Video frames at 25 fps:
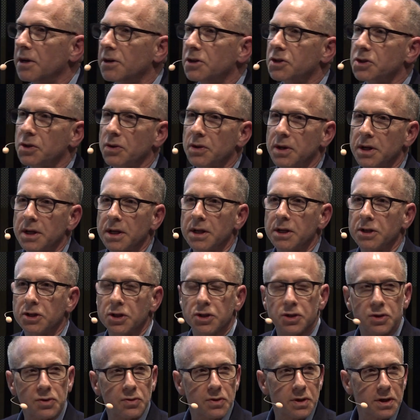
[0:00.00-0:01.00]
so that
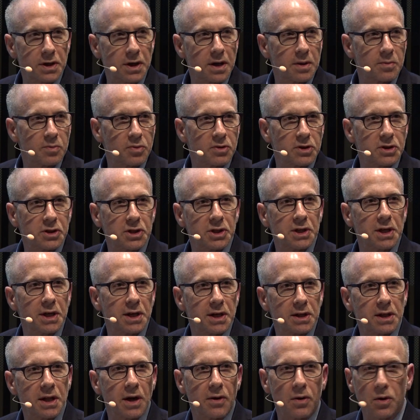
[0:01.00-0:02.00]
each student can
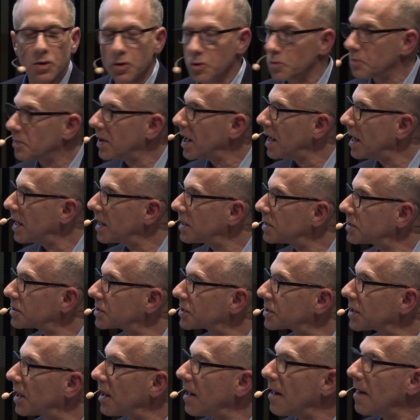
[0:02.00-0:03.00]
proceed at their own
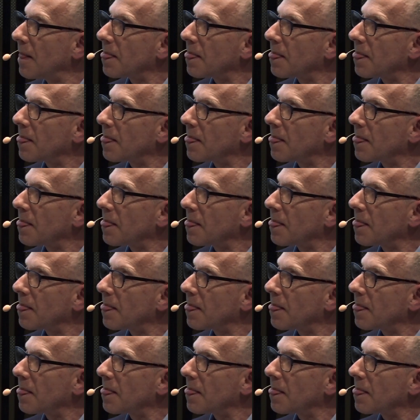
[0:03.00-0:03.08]
pace.